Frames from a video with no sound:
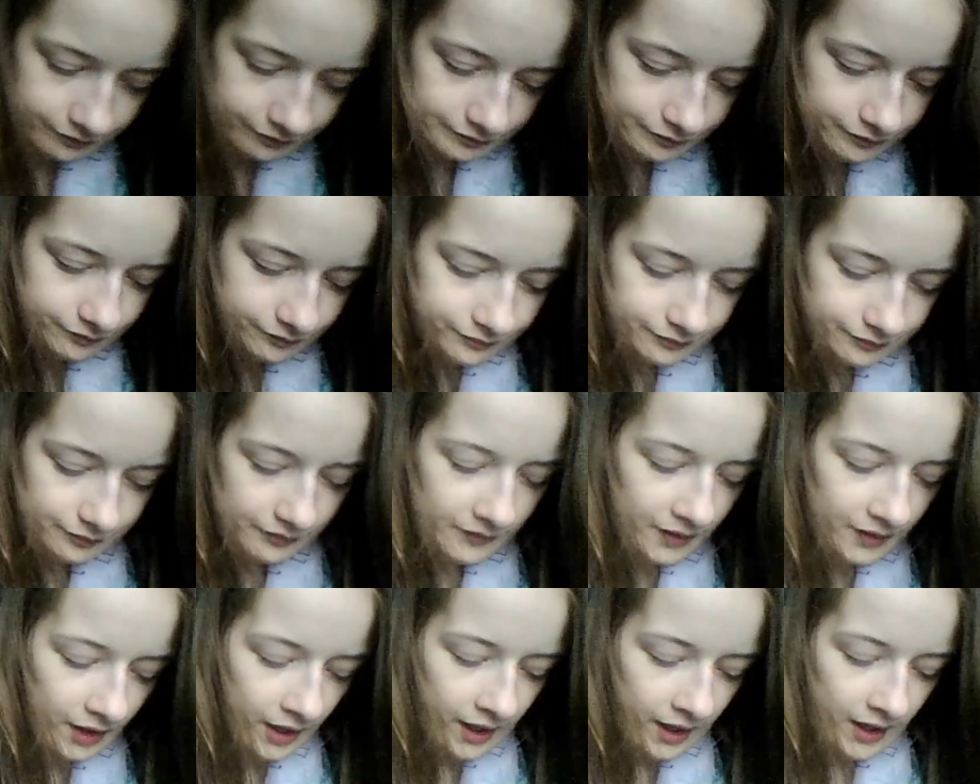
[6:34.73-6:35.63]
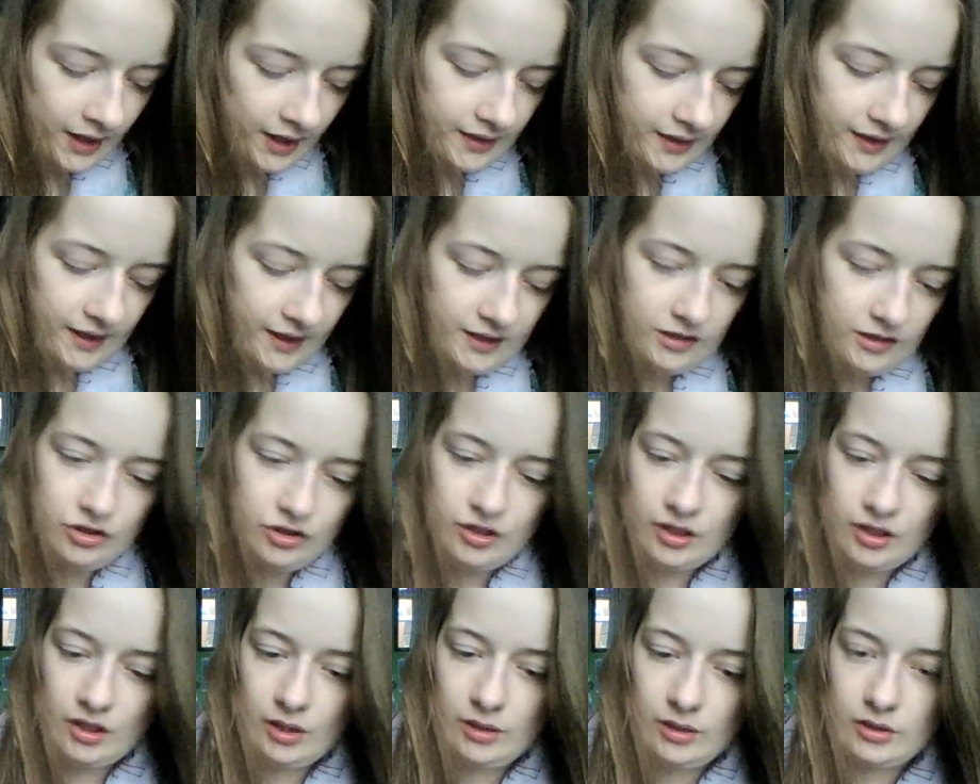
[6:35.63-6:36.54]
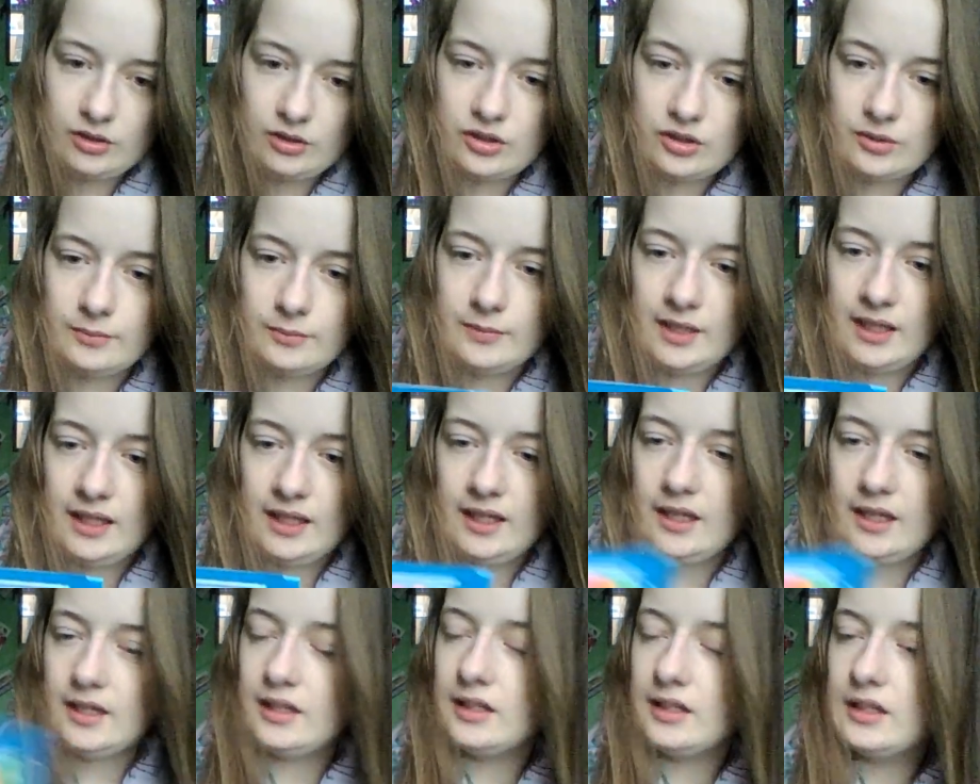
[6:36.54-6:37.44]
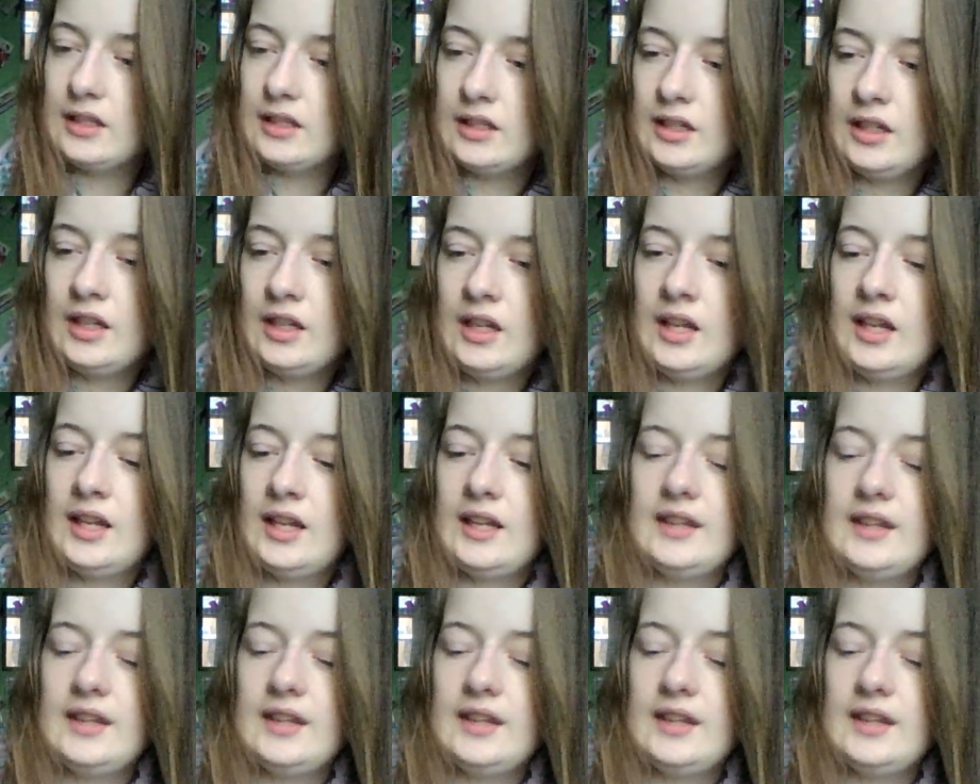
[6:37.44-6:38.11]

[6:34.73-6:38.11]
Then she got me these erasable